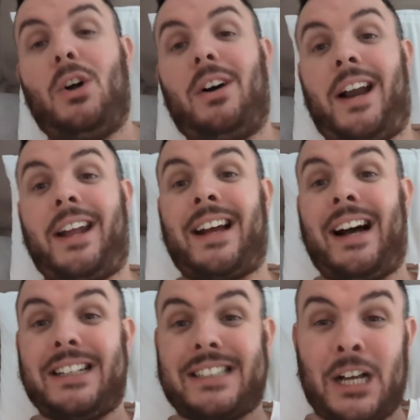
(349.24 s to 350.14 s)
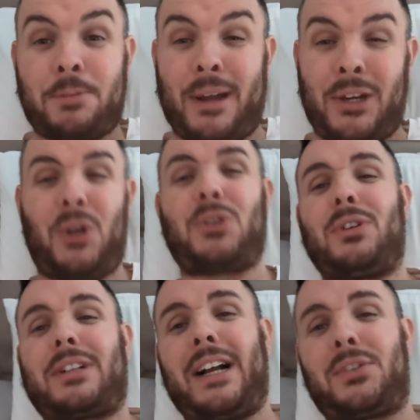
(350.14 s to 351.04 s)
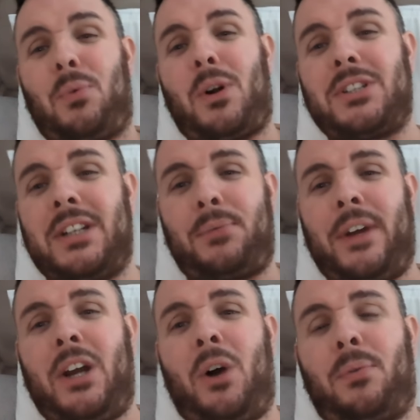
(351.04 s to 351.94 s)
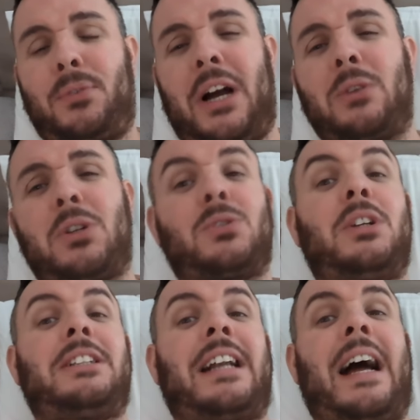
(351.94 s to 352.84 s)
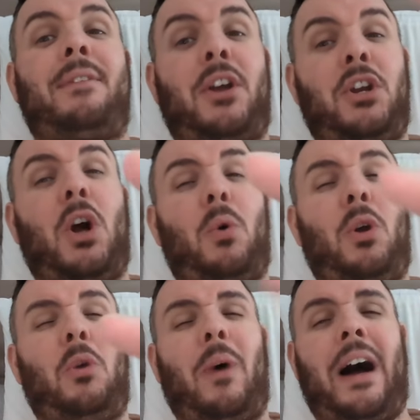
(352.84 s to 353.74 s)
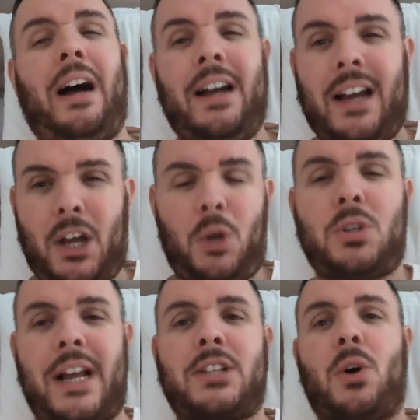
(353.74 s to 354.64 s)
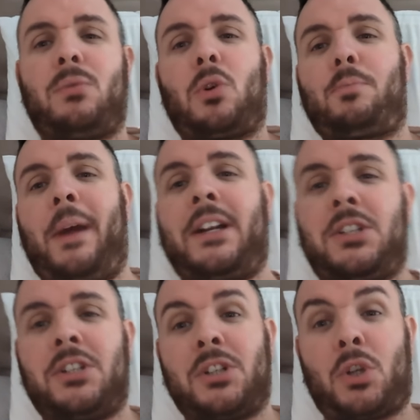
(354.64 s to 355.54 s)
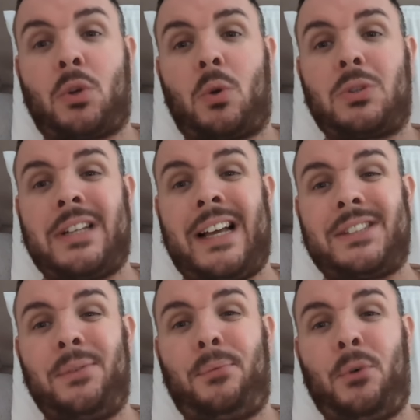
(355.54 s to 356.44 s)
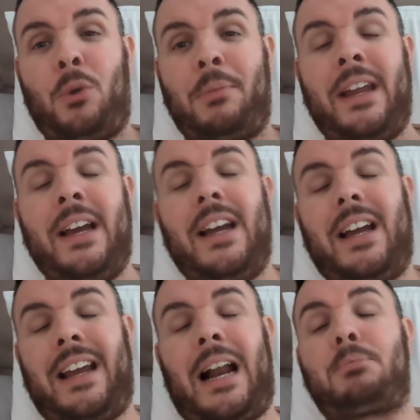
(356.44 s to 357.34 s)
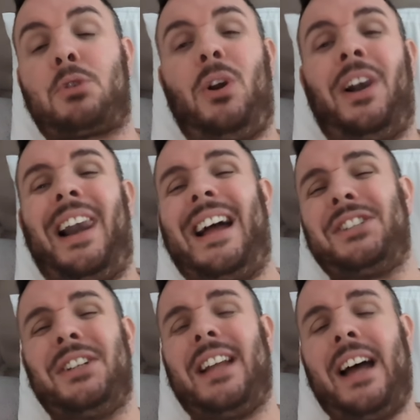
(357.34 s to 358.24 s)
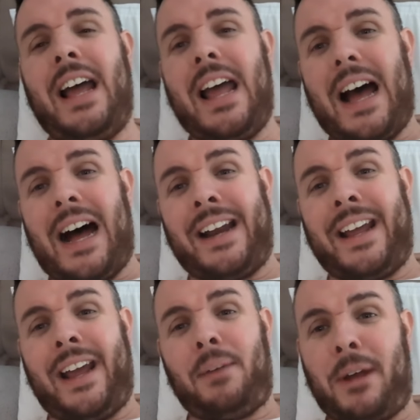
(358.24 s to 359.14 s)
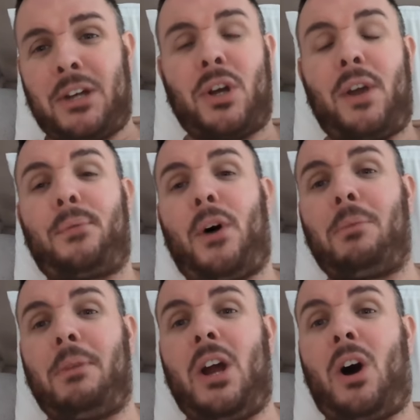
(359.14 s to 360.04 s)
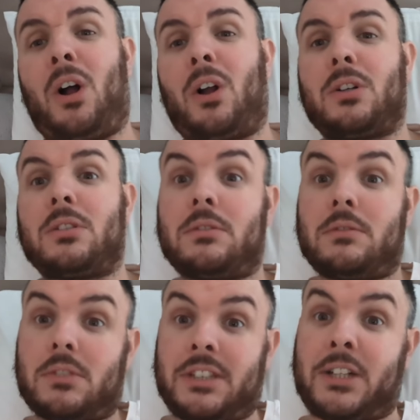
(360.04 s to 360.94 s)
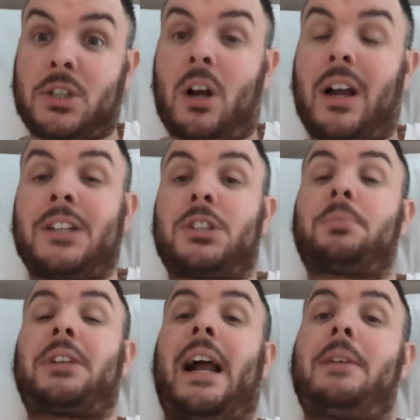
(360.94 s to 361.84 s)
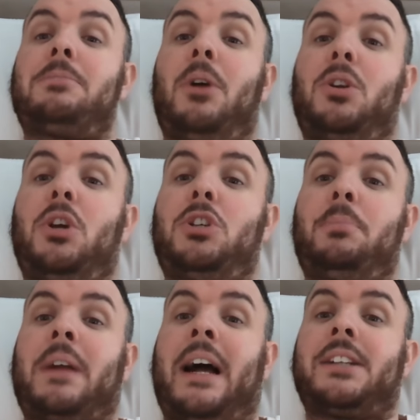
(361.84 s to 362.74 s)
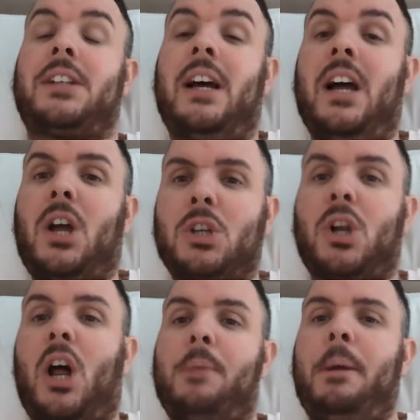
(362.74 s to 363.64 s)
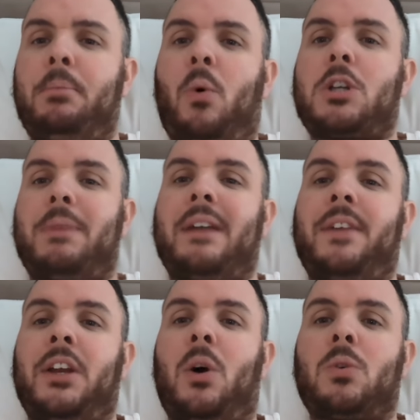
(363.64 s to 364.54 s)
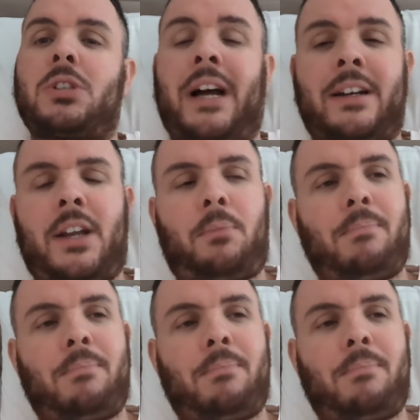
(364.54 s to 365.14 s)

All right, guys, as per usual, thanks for watching this video. Shout out to the driver. You know who you are. You sent over those pictures and done those testing for me. You're an absolute legend. And uh, make sure you follow me on TikTok and subscribe to me on YouTube, guys. Because a lot of people watch my videos and they